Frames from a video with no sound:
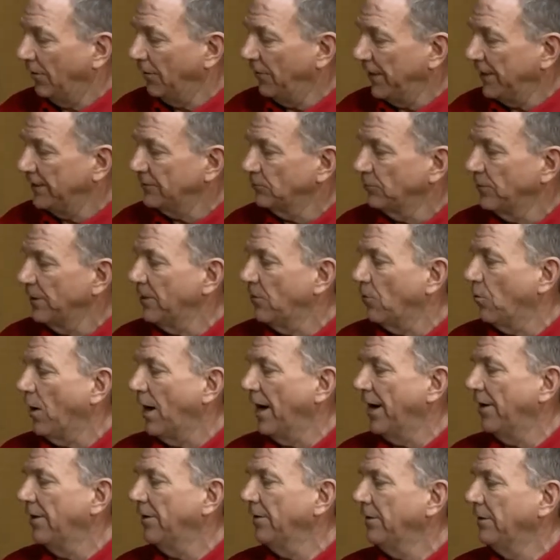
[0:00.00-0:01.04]
These
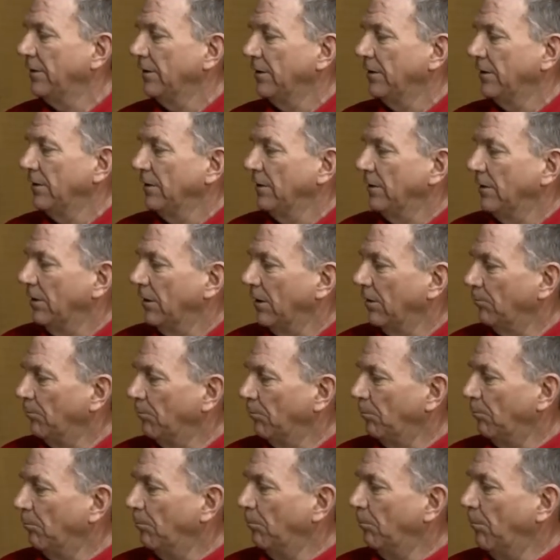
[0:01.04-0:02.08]
require
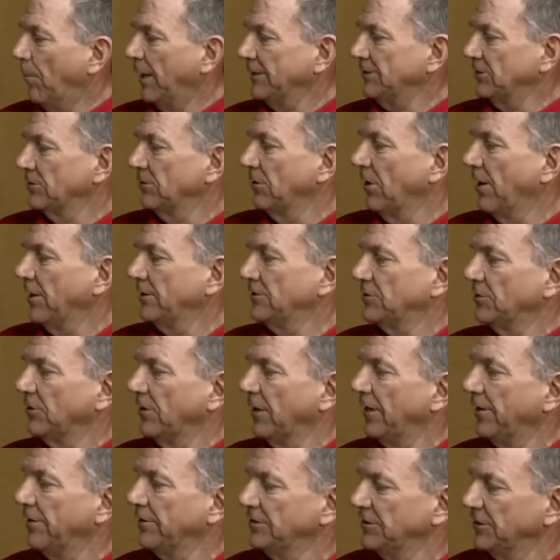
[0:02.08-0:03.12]
much larger
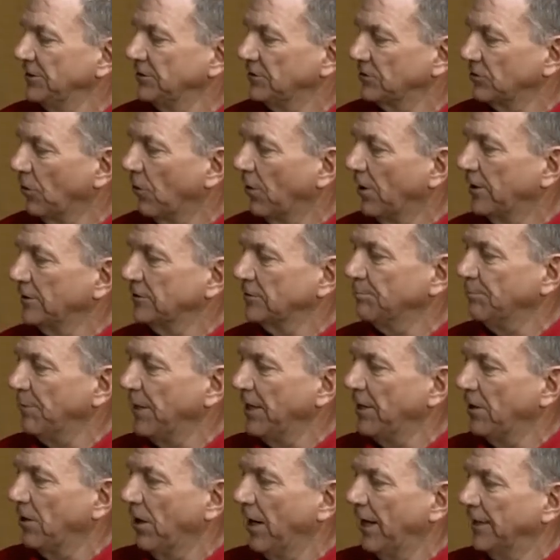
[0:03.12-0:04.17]
energy source,
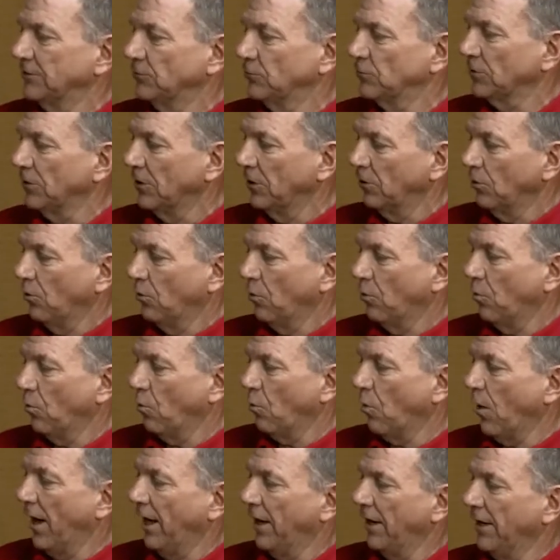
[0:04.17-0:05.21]
because
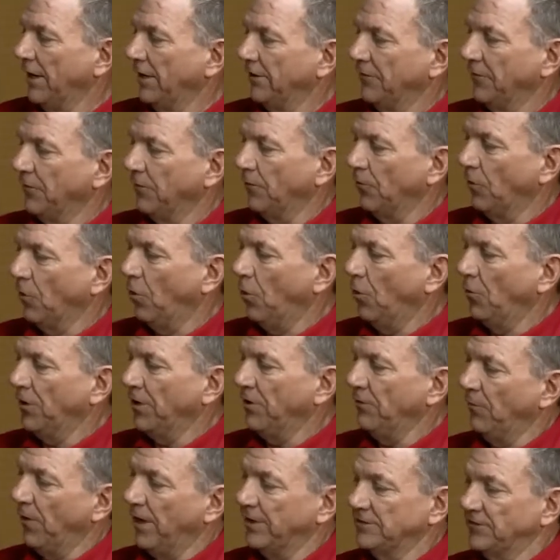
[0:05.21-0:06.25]
while it
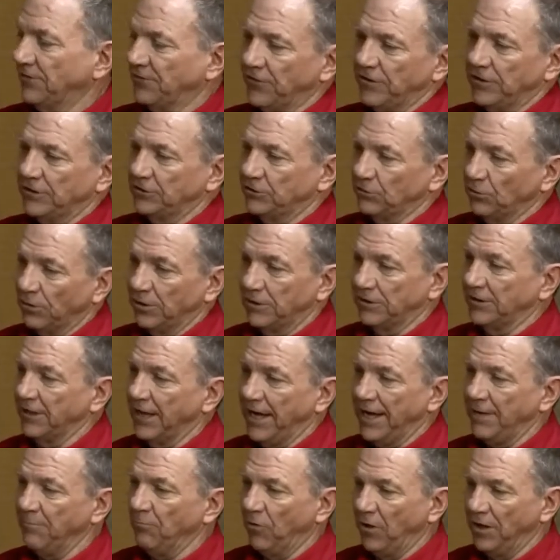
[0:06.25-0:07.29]
only runs for a short
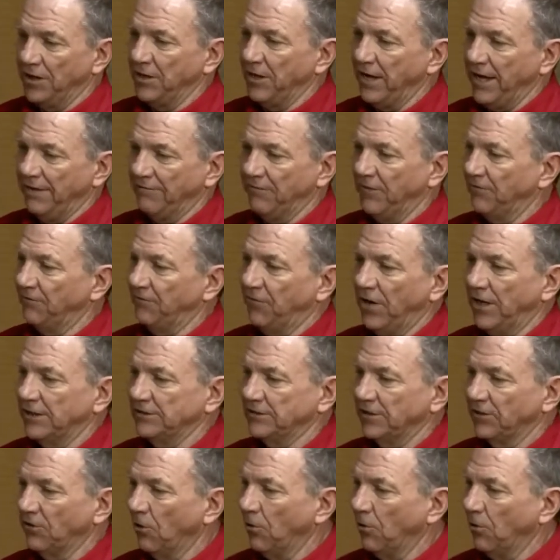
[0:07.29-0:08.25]
time while you have the faucet